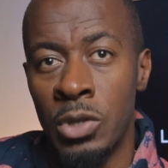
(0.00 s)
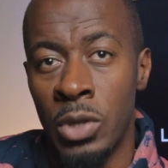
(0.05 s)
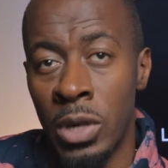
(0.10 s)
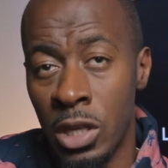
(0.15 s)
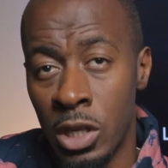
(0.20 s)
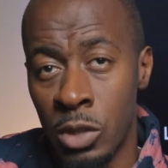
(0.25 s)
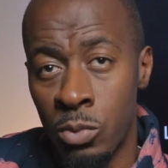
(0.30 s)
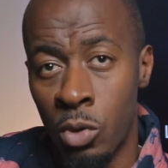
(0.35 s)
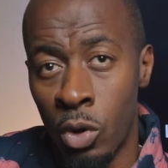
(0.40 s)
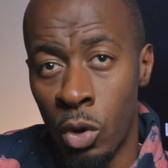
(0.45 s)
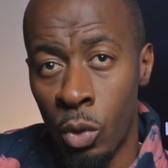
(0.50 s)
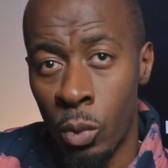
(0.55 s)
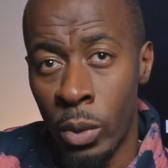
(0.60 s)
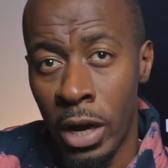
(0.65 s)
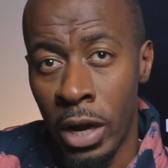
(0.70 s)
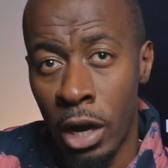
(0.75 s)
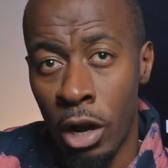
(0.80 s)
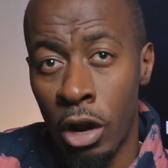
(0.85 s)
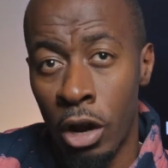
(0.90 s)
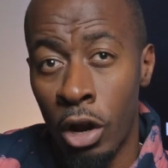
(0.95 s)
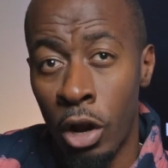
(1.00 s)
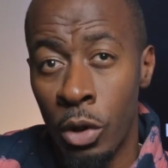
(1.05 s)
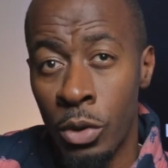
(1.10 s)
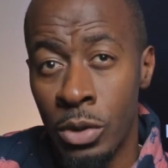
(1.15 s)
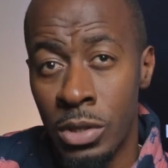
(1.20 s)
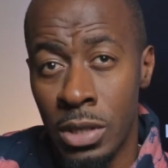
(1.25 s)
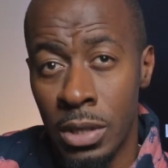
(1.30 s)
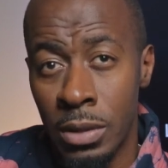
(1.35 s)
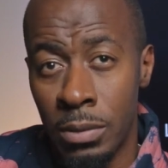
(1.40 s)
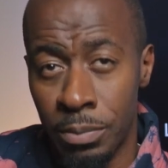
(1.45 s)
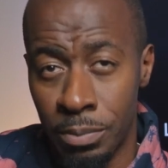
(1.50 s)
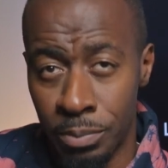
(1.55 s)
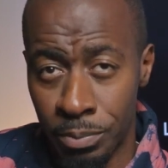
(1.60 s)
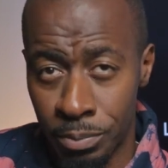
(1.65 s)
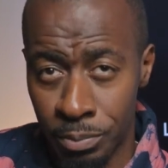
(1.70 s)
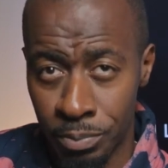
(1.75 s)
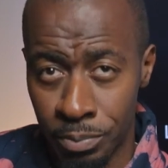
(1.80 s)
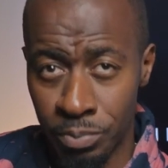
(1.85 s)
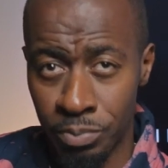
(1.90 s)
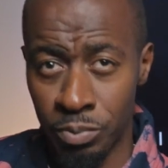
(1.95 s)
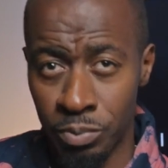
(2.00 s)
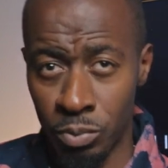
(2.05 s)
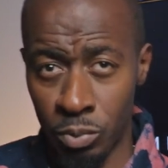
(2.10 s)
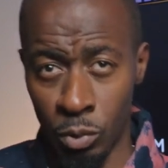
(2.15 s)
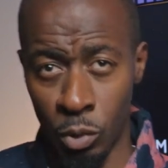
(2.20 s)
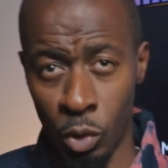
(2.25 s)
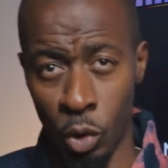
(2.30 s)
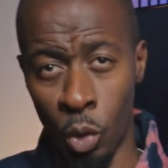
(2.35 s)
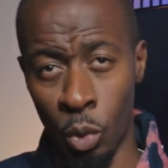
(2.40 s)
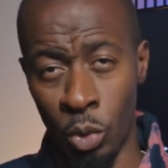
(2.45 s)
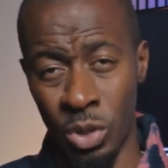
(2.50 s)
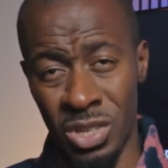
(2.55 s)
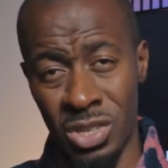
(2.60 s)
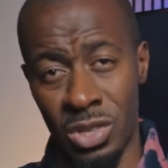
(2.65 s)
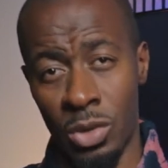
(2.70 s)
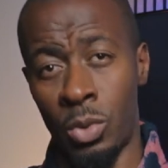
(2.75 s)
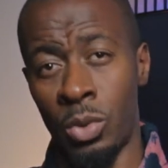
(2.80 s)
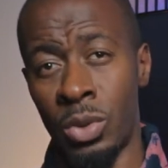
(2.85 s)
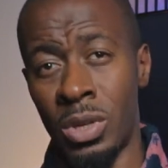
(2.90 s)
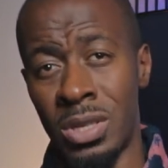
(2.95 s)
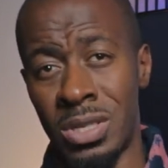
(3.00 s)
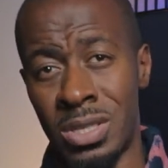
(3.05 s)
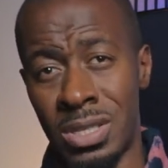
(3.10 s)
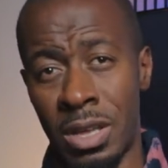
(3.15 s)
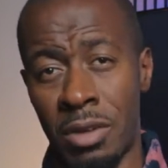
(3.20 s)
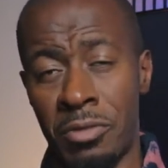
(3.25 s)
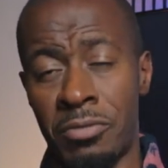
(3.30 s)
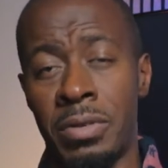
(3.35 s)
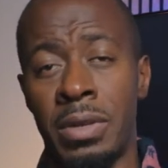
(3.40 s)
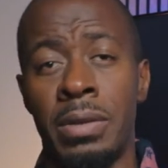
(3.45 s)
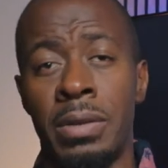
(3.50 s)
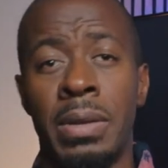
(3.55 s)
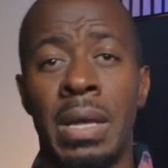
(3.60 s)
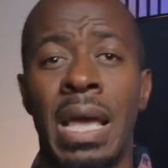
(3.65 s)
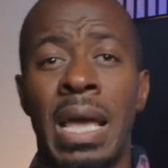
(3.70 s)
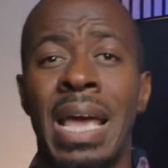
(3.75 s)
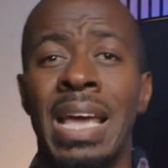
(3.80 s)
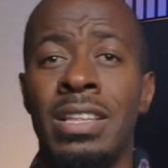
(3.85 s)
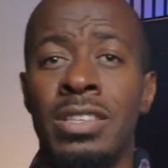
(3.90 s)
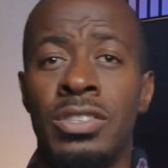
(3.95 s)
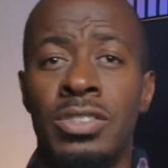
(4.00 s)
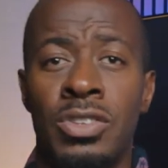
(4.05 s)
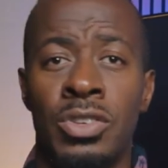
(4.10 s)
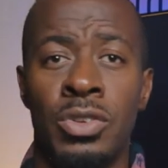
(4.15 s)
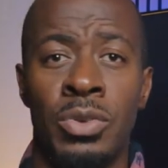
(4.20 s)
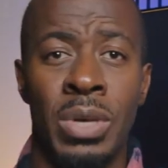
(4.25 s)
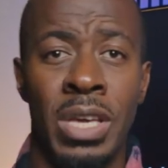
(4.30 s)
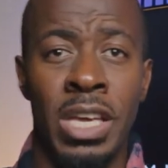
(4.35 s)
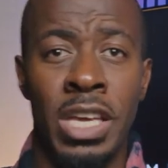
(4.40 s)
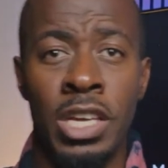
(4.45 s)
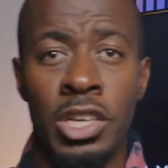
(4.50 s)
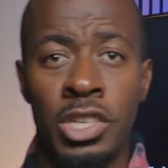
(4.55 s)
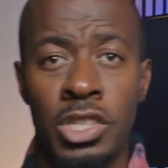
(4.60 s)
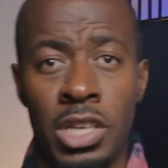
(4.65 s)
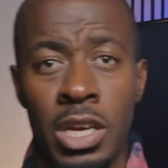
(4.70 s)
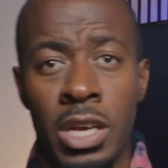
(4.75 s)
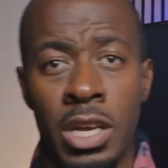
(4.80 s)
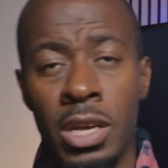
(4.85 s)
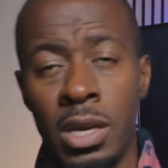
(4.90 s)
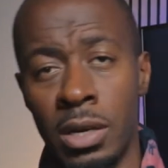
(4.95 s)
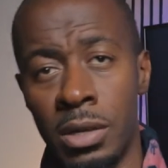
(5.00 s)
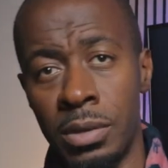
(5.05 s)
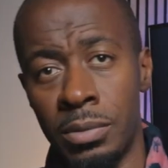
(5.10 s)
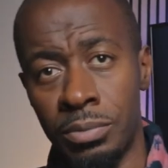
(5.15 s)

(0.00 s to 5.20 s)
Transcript: at this point, we're closing all the stuffing into each ear.